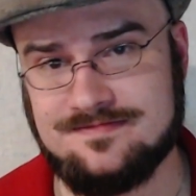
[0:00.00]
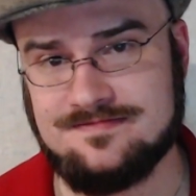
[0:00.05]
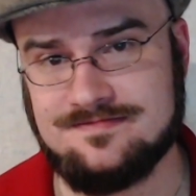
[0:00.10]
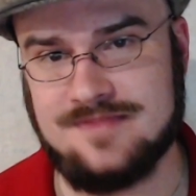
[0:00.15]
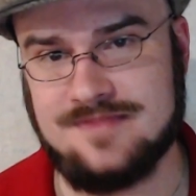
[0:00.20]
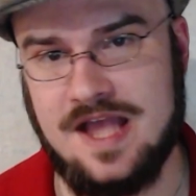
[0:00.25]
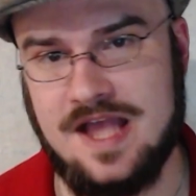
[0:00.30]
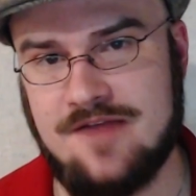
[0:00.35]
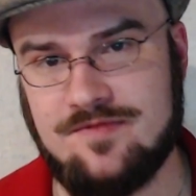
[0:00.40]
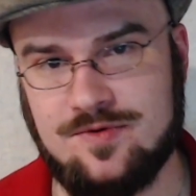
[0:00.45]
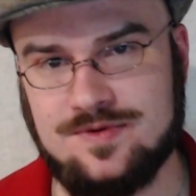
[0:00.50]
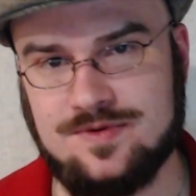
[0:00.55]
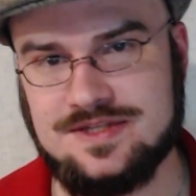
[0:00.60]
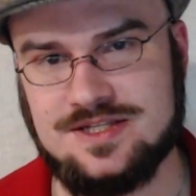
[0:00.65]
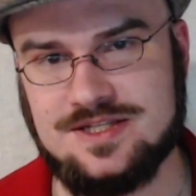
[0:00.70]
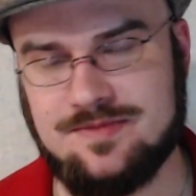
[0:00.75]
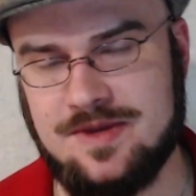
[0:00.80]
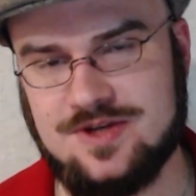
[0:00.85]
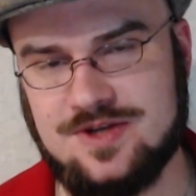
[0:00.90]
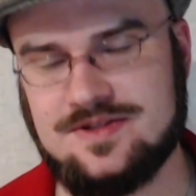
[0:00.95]
Everyone's
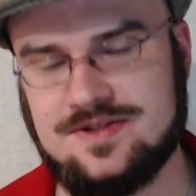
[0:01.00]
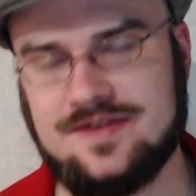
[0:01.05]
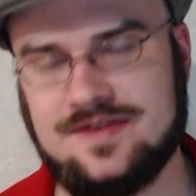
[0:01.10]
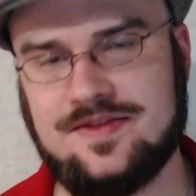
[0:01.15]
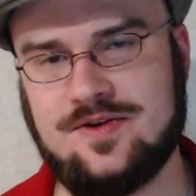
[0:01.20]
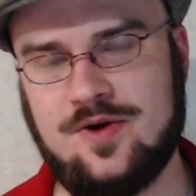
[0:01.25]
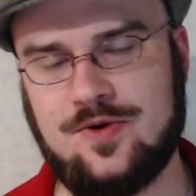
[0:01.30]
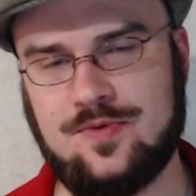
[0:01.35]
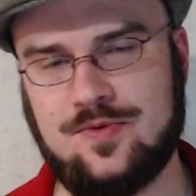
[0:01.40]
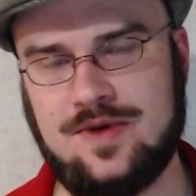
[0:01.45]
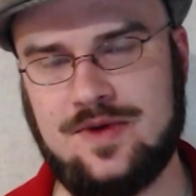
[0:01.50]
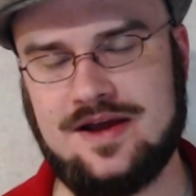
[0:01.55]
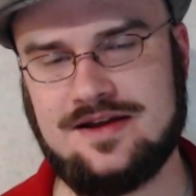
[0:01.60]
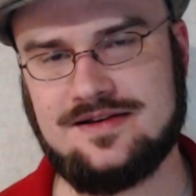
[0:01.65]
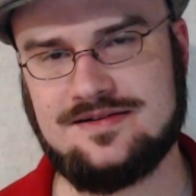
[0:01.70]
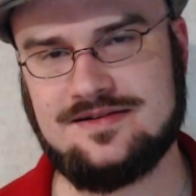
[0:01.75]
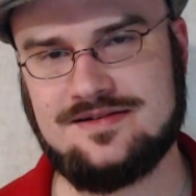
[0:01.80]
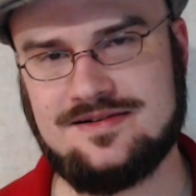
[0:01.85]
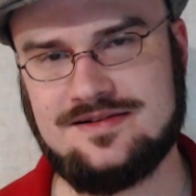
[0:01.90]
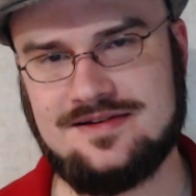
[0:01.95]
special in their own
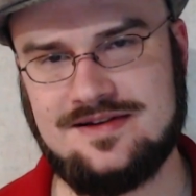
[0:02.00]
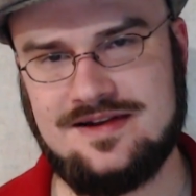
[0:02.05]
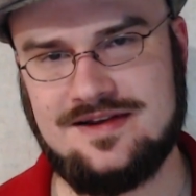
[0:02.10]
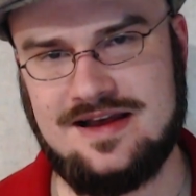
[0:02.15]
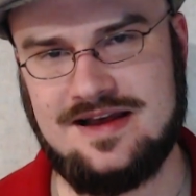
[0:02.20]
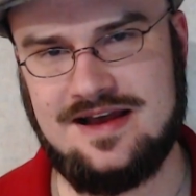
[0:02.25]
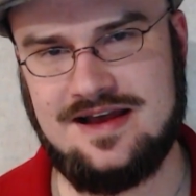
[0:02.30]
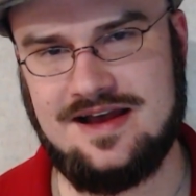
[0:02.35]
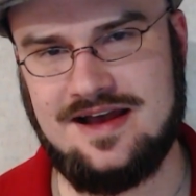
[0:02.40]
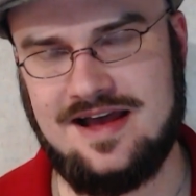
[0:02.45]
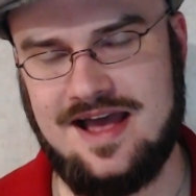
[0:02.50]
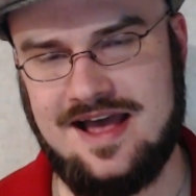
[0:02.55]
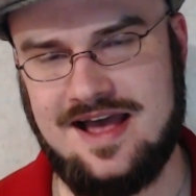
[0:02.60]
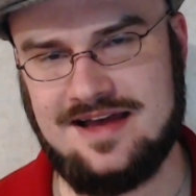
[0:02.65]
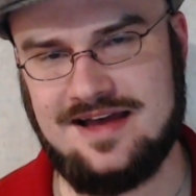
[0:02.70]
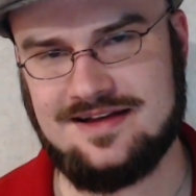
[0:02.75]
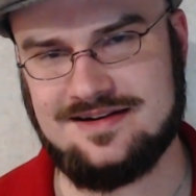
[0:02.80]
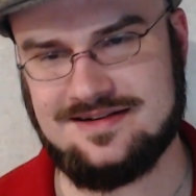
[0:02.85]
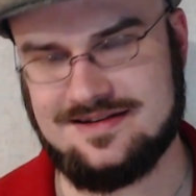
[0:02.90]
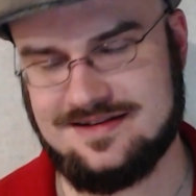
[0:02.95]
way.
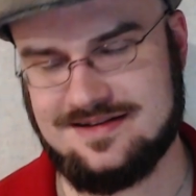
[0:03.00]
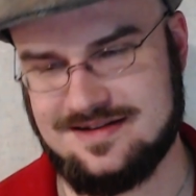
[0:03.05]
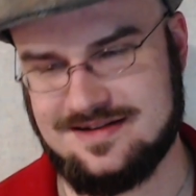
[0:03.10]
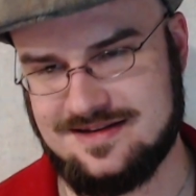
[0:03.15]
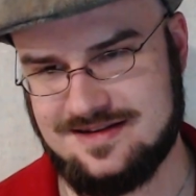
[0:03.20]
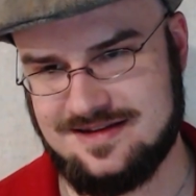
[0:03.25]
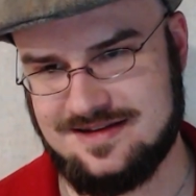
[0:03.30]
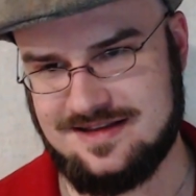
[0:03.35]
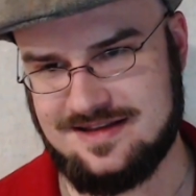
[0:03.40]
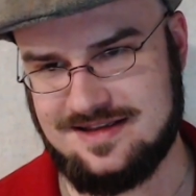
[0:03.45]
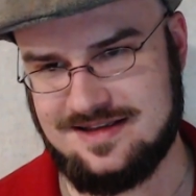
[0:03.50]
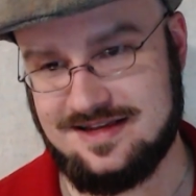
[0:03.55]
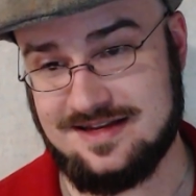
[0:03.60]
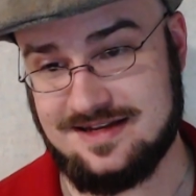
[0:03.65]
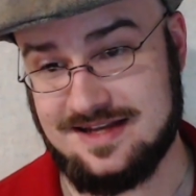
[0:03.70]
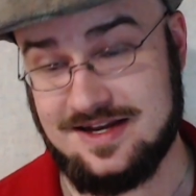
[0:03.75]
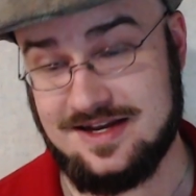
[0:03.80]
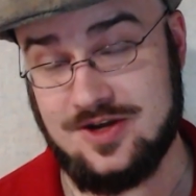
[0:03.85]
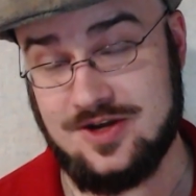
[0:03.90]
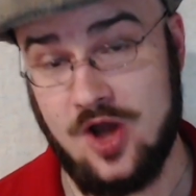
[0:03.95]
And
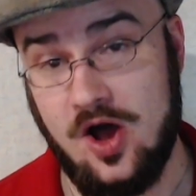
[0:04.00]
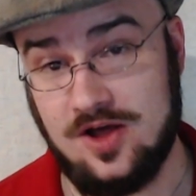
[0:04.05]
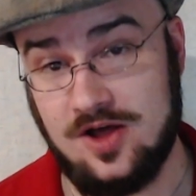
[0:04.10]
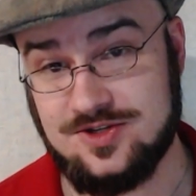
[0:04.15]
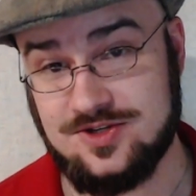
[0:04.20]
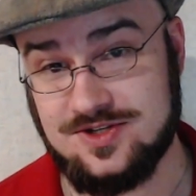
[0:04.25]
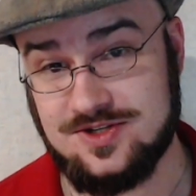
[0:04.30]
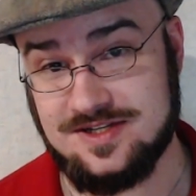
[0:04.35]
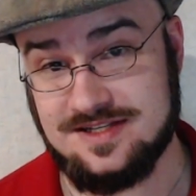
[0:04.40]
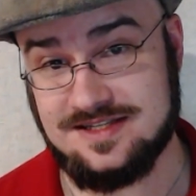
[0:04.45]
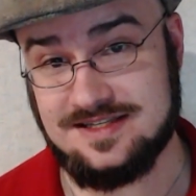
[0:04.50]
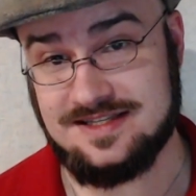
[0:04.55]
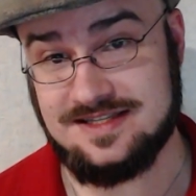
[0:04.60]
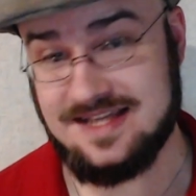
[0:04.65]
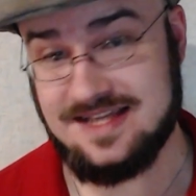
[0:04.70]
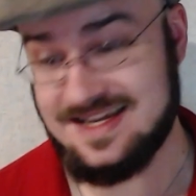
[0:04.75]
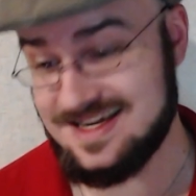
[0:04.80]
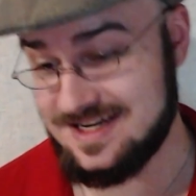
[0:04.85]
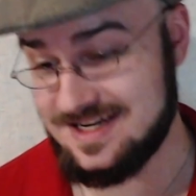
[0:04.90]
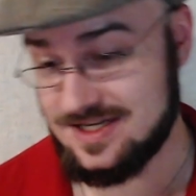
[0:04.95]
it acknowledges
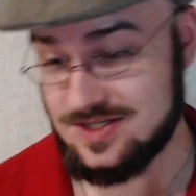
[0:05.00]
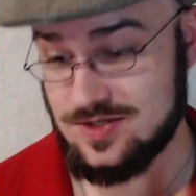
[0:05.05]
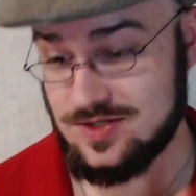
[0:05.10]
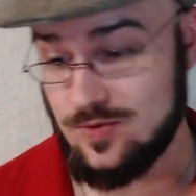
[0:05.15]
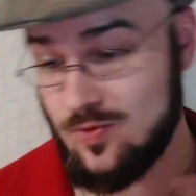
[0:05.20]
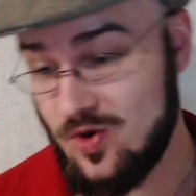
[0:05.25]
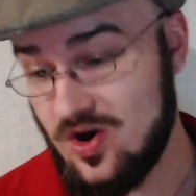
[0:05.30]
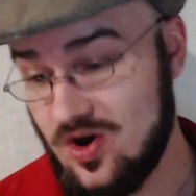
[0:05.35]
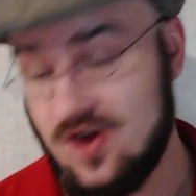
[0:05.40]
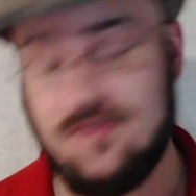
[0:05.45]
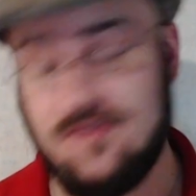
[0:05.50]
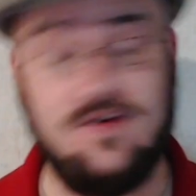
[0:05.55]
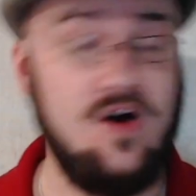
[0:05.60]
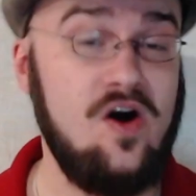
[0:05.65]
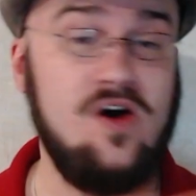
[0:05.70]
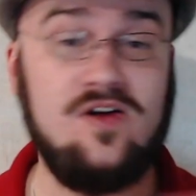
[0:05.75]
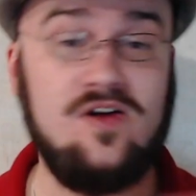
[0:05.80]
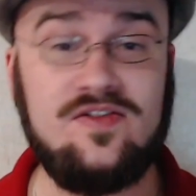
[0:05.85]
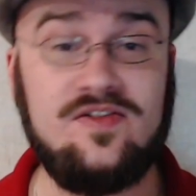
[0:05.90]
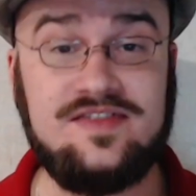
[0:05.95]
that it is the work of
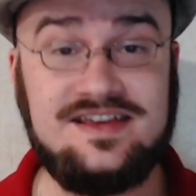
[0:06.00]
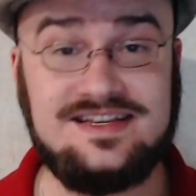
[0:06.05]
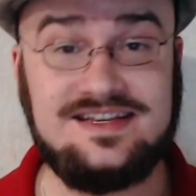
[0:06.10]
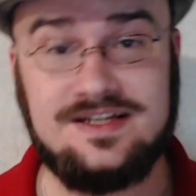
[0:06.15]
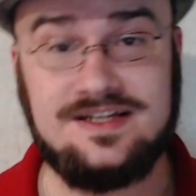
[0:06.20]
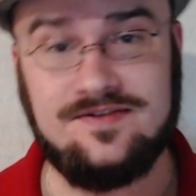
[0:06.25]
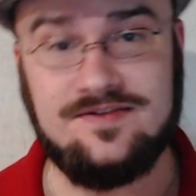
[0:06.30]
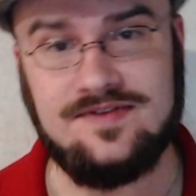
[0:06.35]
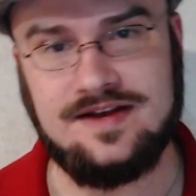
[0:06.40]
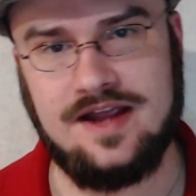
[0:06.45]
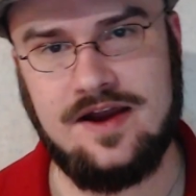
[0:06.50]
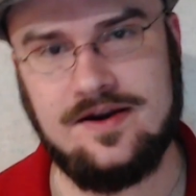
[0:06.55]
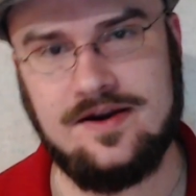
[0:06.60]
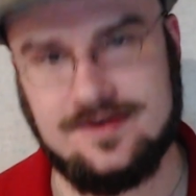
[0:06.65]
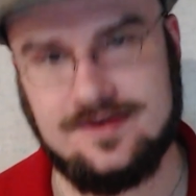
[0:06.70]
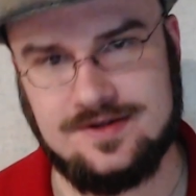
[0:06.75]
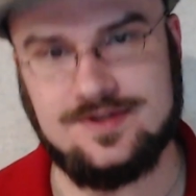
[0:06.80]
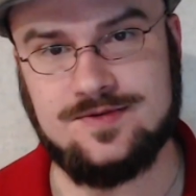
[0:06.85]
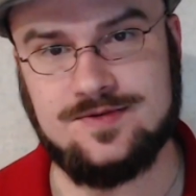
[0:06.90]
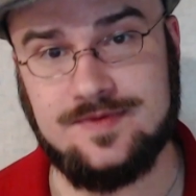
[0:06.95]
all these different
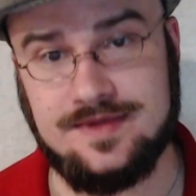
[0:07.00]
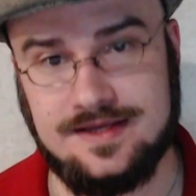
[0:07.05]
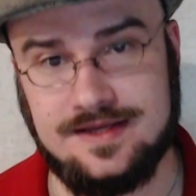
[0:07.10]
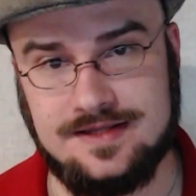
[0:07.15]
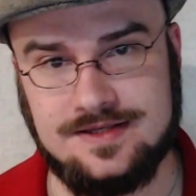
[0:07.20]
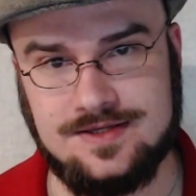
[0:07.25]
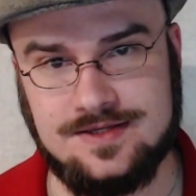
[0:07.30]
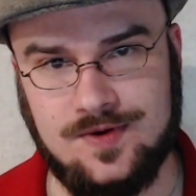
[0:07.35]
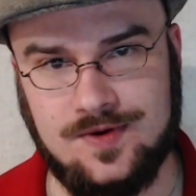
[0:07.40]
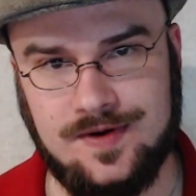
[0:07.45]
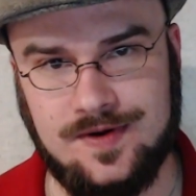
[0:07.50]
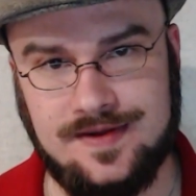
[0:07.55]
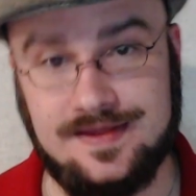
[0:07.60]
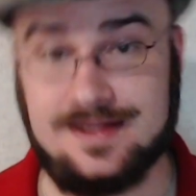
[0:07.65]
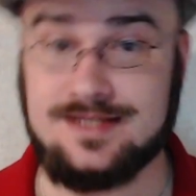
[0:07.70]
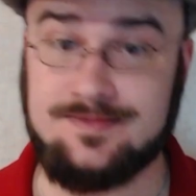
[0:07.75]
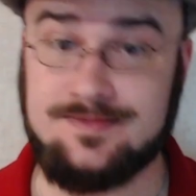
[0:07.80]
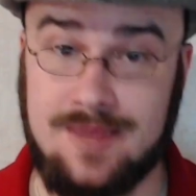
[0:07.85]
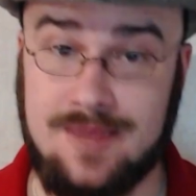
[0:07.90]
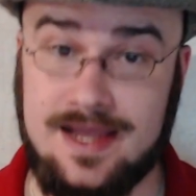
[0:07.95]
characters within the story that
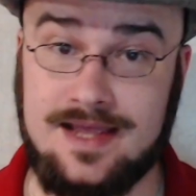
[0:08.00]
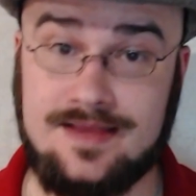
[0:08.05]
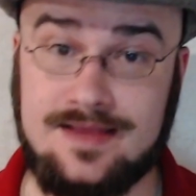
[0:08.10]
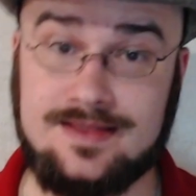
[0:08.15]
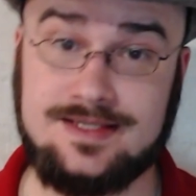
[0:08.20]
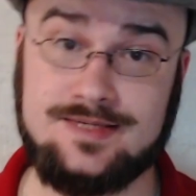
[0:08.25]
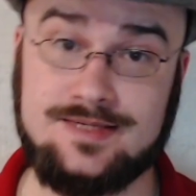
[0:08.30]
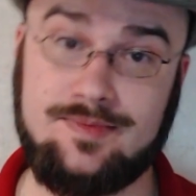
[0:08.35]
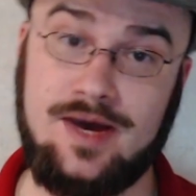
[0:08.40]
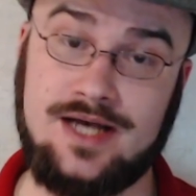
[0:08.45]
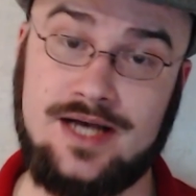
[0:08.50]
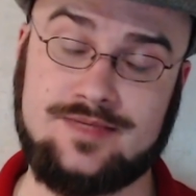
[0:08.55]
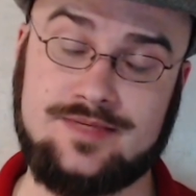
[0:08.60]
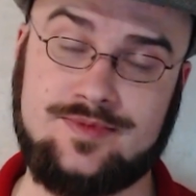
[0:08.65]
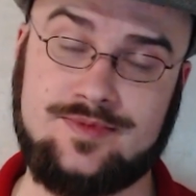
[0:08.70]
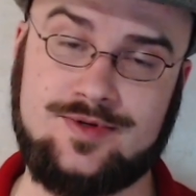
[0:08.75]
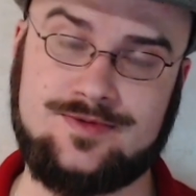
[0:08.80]
is making this possible.